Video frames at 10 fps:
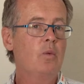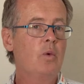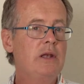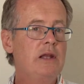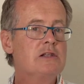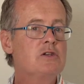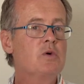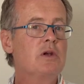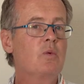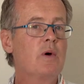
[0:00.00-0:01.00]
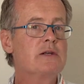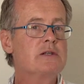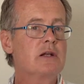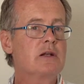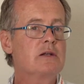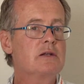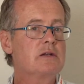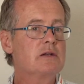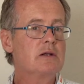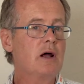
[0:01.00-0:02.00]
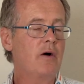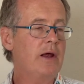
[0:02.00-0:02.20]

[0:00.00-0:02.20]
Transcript: we need to do it in ways that are